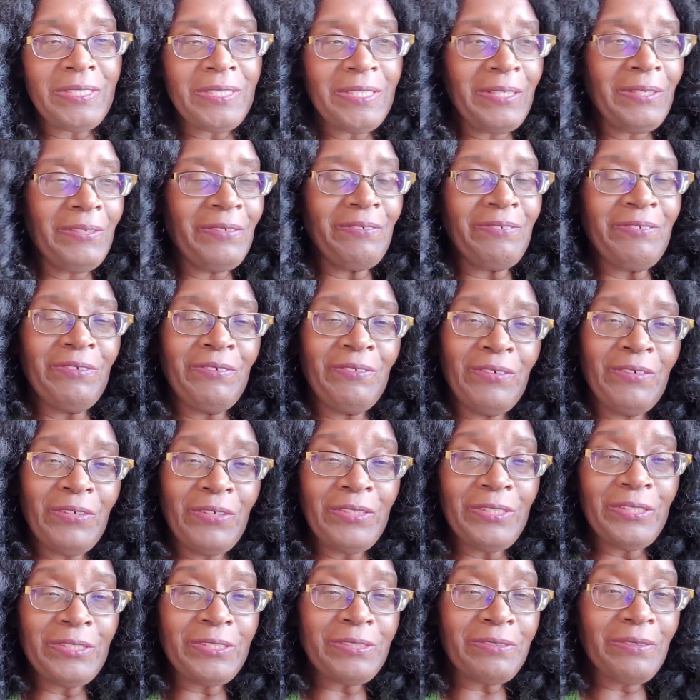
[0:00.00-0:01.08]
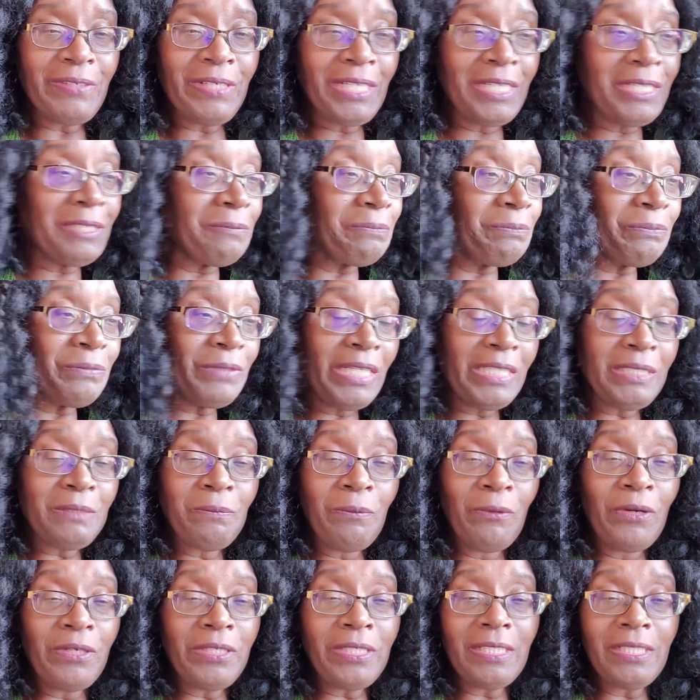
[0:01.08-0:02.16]
So if you heard the scream, that's
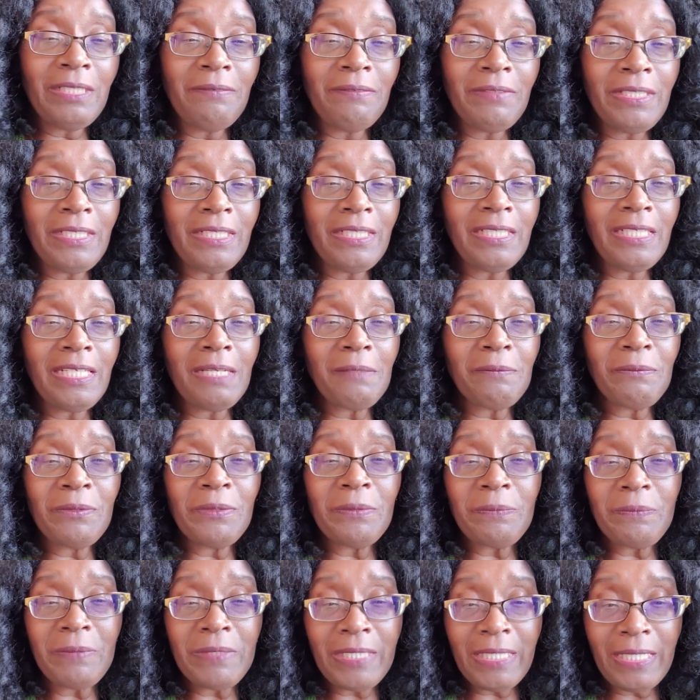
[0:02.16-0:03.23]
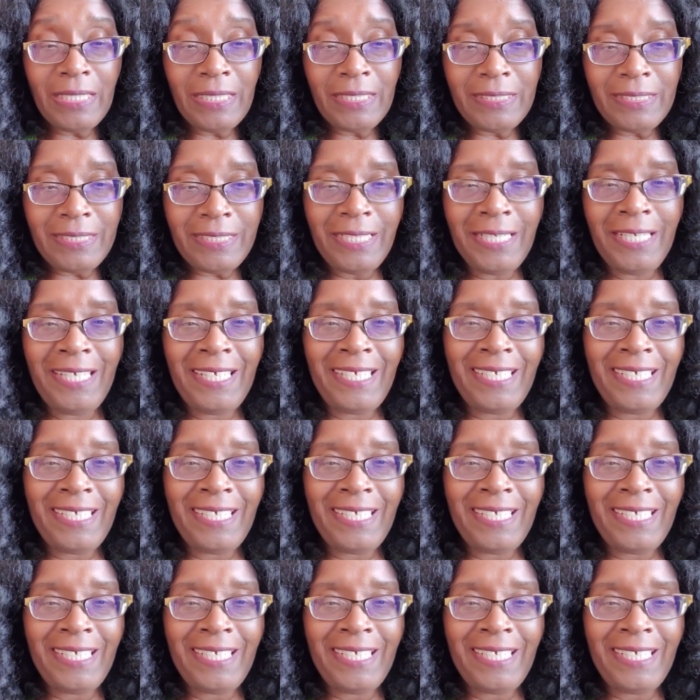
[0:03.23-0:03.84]
part of living in a neighborhood with kids.